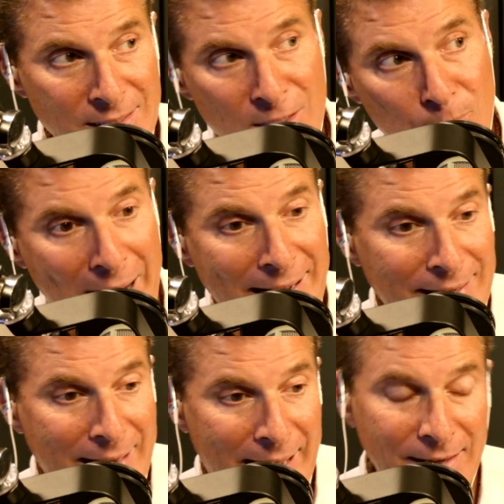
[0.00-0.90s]

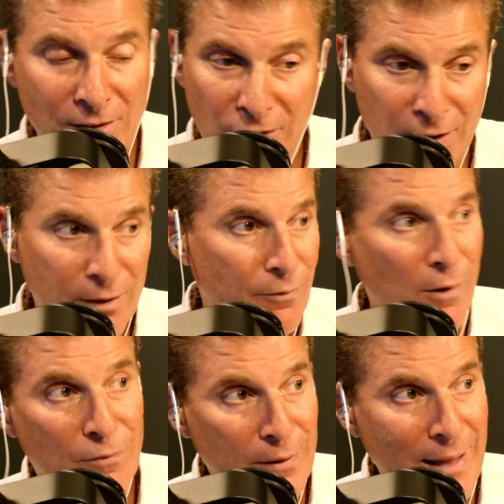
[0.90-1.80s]
Biden had, you're going to
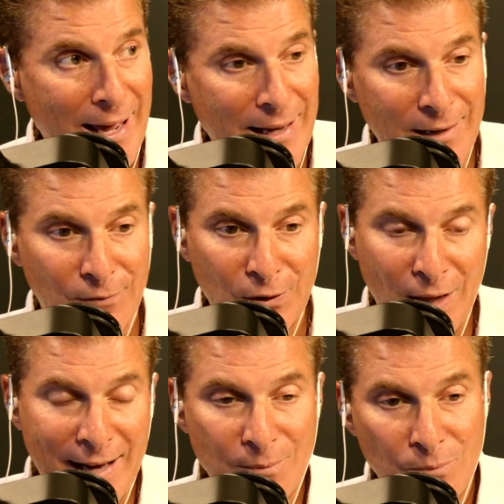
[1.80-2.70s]
vote for that. If you
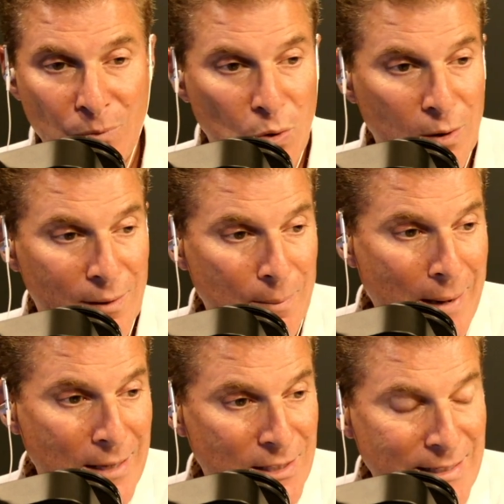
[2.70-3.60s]
like more of the
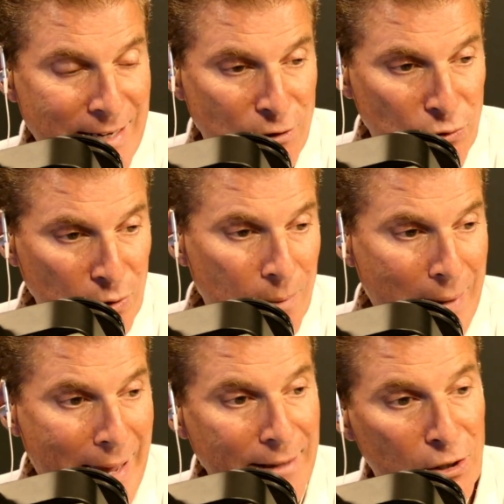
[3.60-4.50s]
policies that Trump
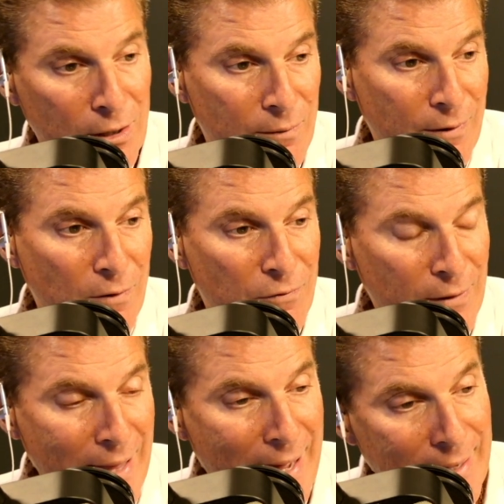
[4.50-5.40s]
had, you're going to vote for
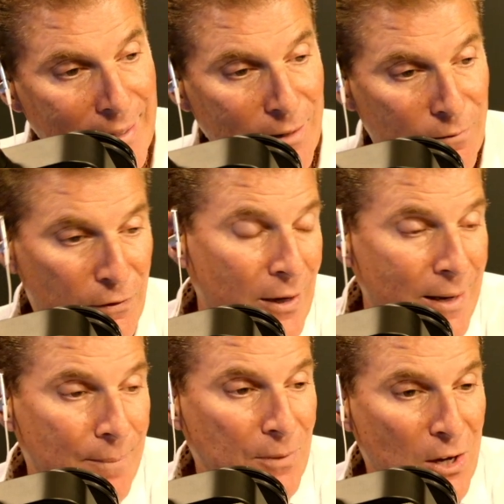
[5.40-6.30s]
that, for
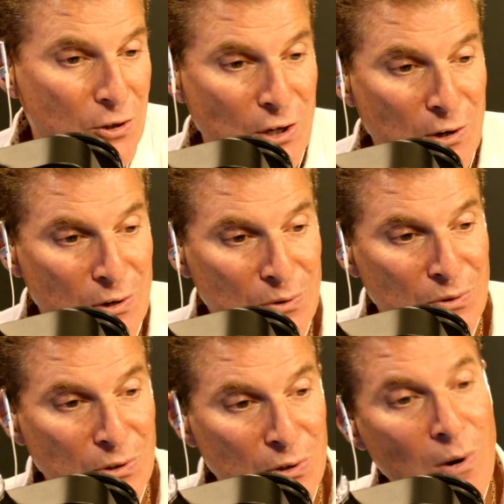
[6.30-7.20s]
him. So you
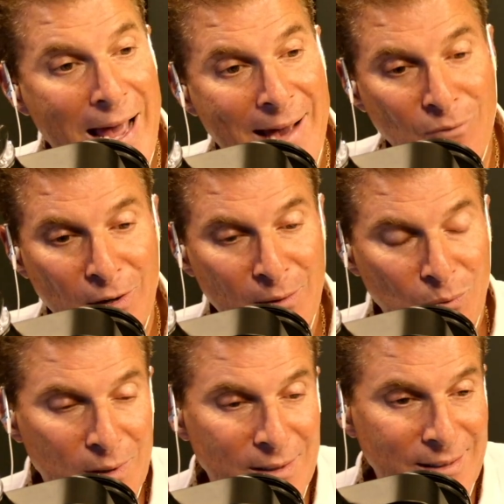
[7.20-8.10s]
do have what
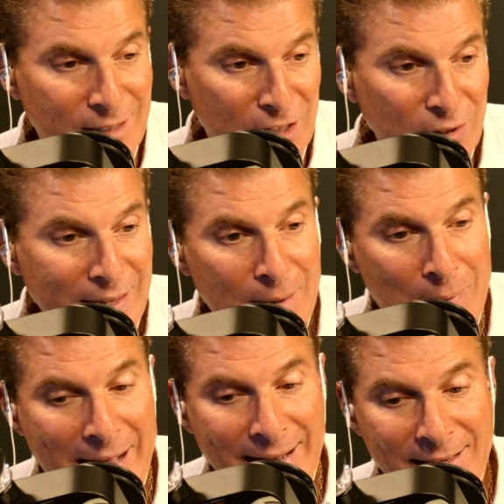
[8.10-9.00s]
the good thing
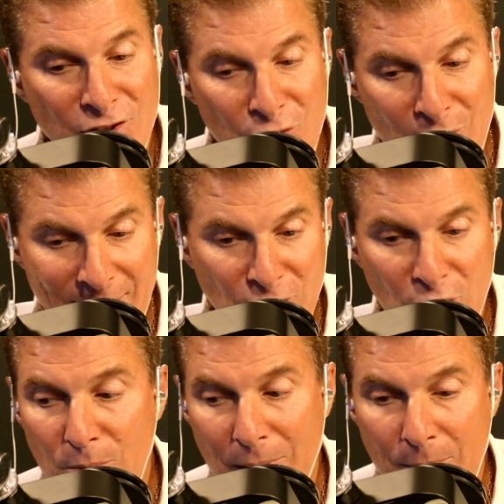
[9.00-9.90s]
about it is you have
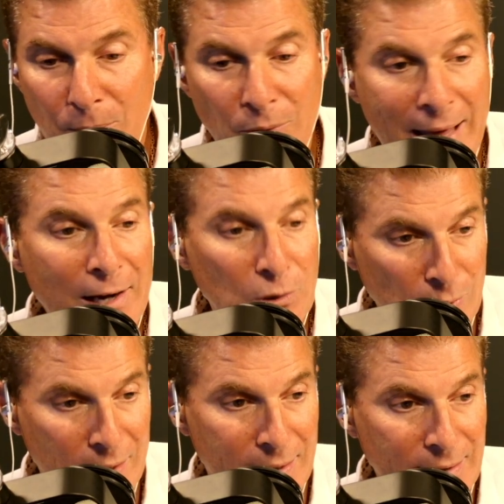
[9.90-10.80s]
two people that are
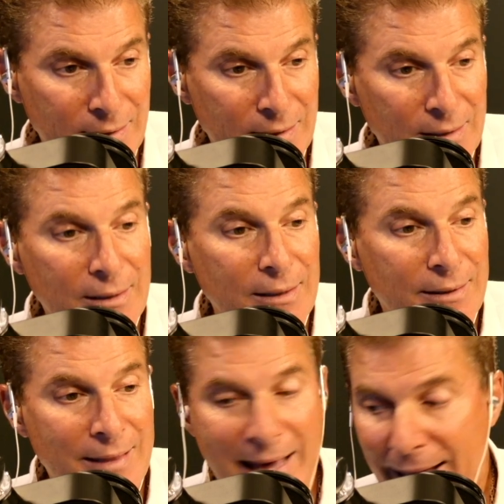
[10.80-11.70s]
running
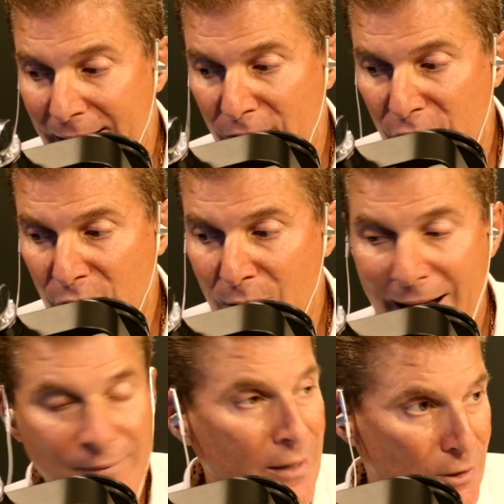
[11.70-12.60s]
that you
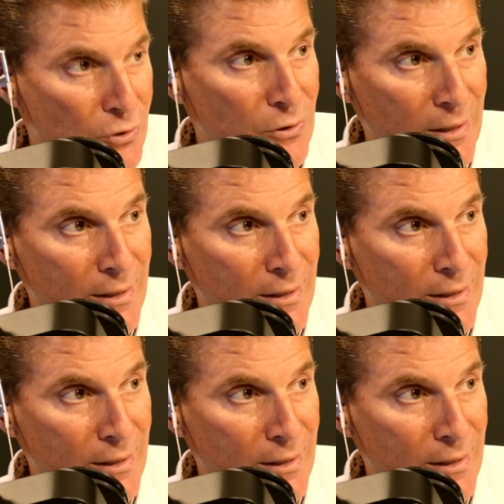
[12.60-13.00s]
have a history.